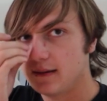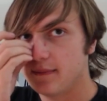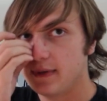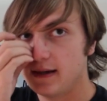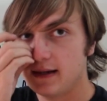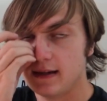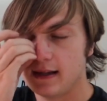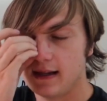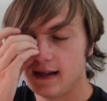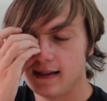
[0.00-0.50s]

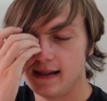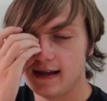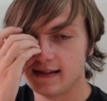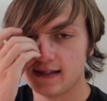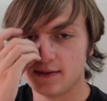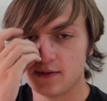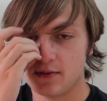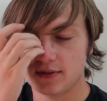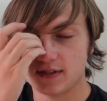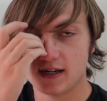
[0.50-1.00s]
But that's
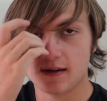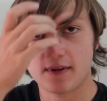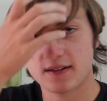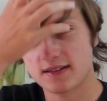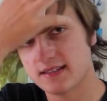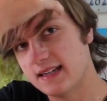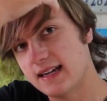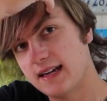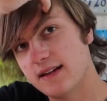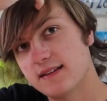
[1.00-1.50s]
not what we're talking
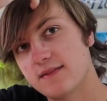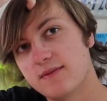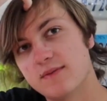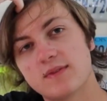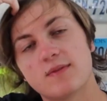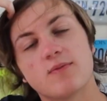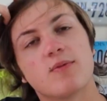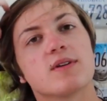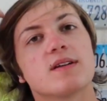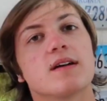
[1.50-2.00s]
about today.
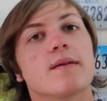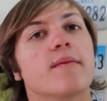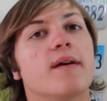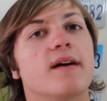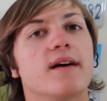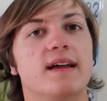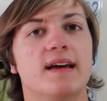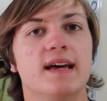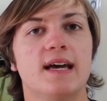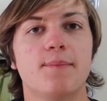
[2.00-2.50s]
We're talking
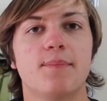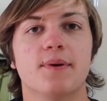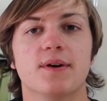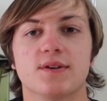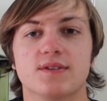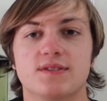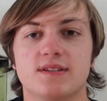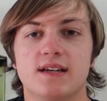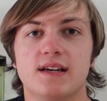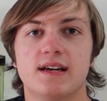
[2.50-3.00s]
about
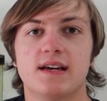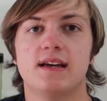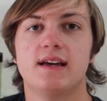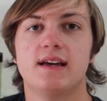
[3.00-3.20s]
hippos.